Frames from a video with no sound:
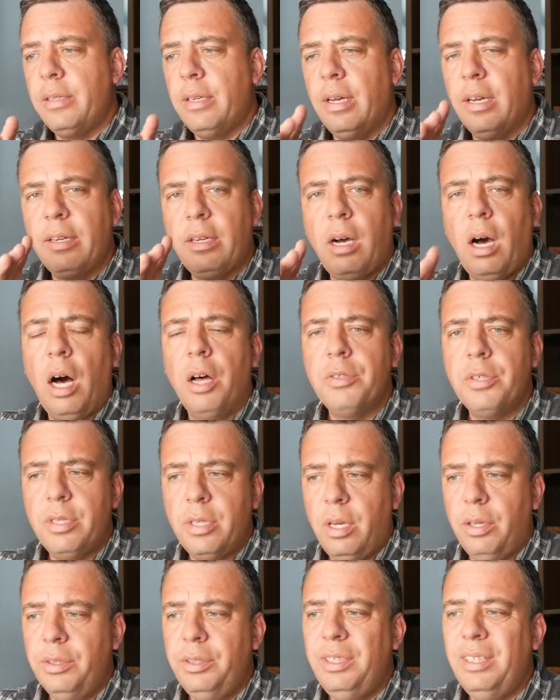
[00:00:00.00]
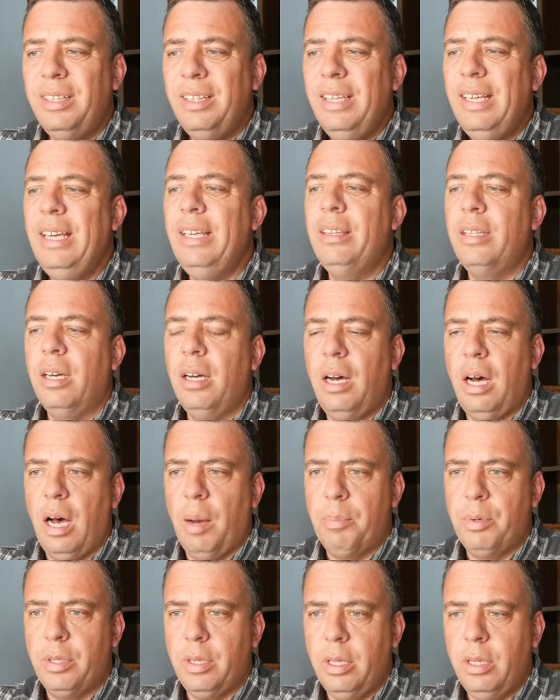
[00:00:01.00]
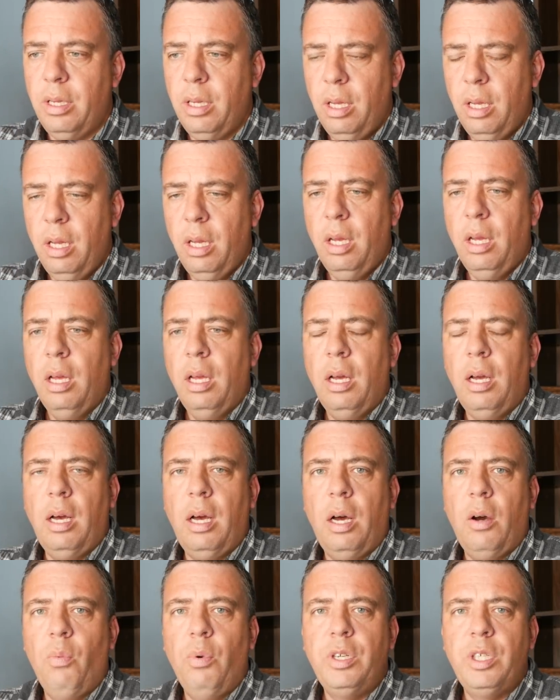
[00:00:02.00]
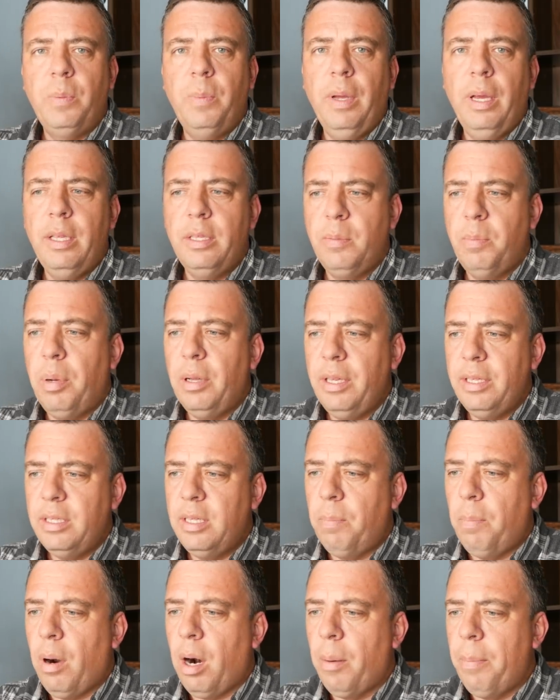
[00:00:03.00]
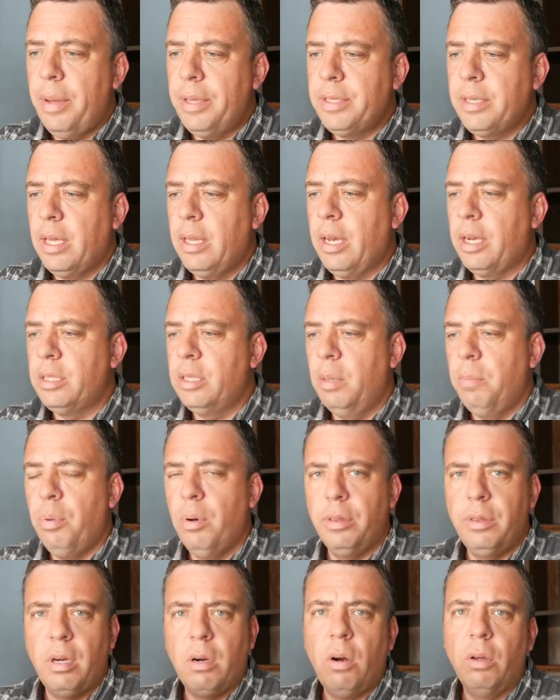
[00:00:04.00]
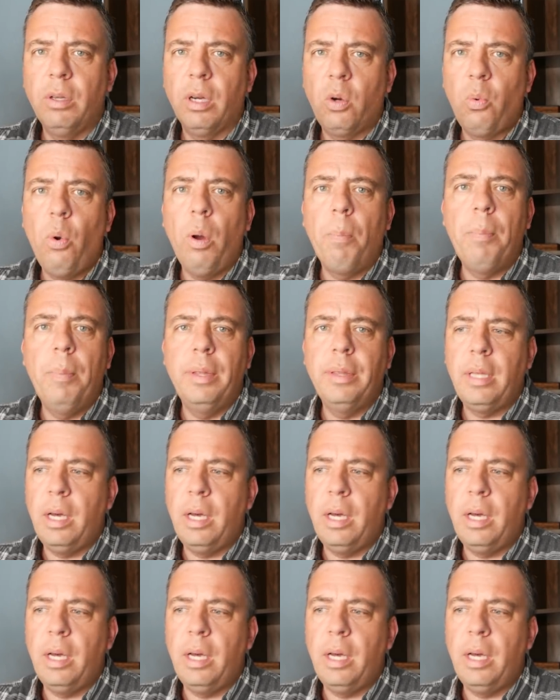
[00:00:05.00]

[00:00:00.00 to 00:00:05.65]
a console delete option, uh, which means police departments can actually put their own equipment